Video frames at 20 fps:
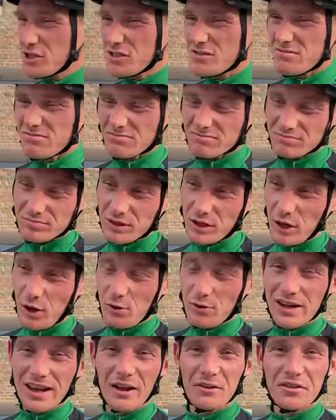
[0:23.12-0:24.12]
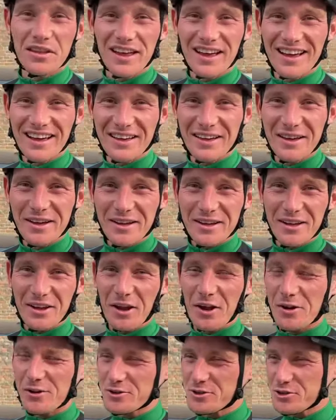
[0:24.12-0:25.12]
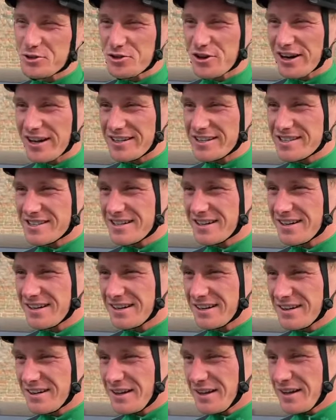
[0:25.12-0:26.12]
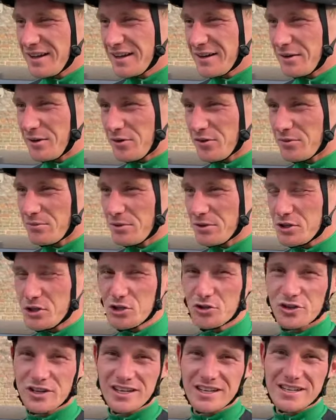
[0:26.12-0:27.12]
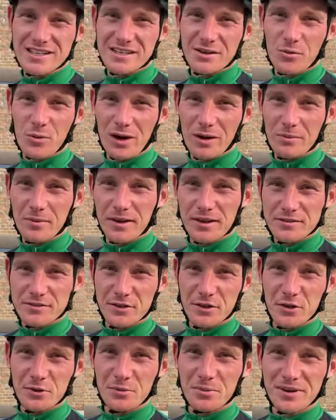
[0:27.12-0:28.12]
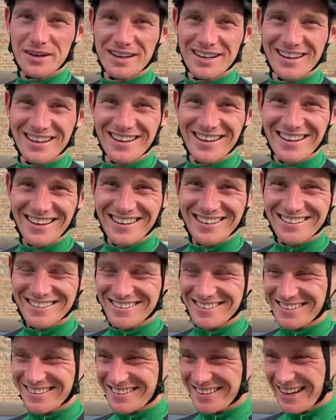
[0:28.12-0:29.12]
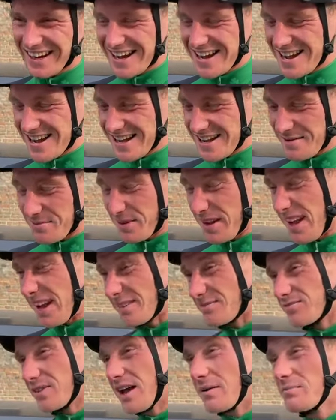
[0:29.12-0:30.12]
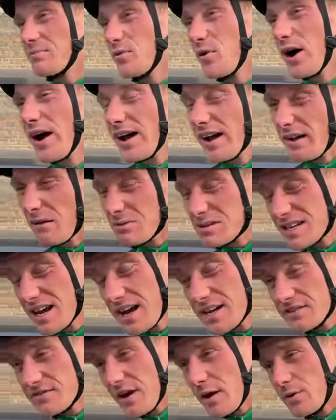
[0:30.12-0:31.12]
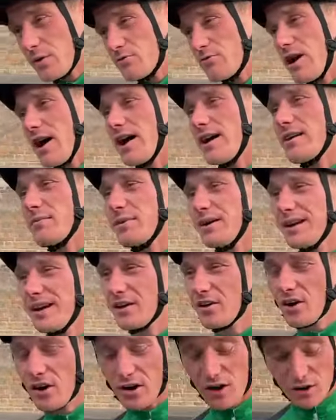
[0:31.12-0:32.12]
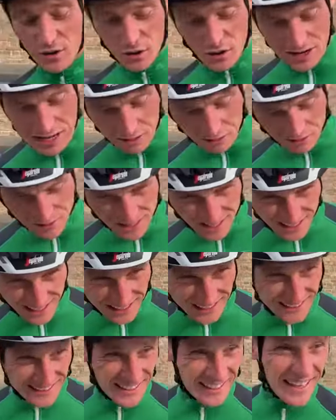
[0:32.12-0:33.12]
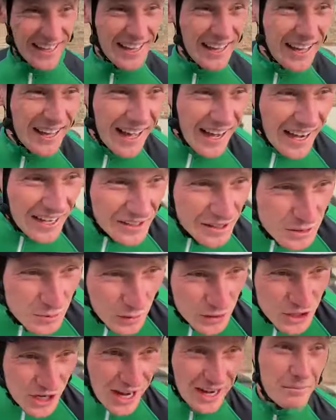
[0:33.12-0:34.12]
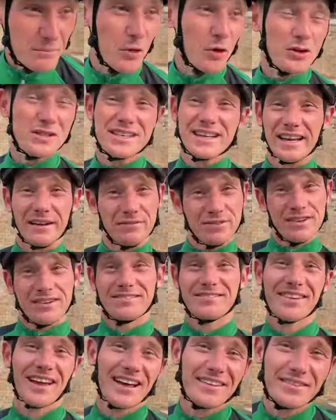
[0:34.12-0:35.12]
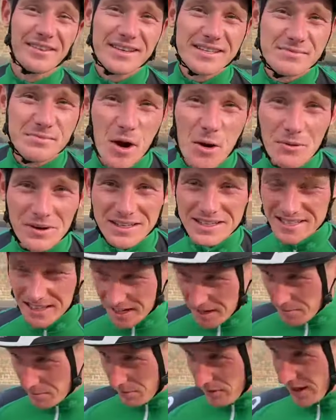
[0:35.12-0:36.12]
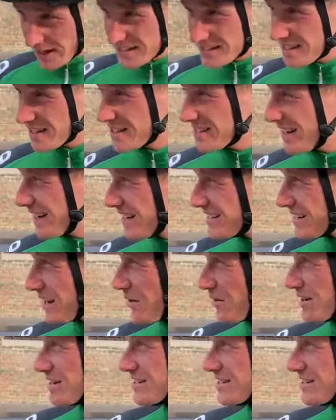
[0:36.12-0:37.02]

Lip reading: just lonely out there. Long straights, nothing but trees and windmills for company. I'm satisfied with the ride. I mean, I got it all out there. I just wish I had more to give at this moment in time, but that's just, it is how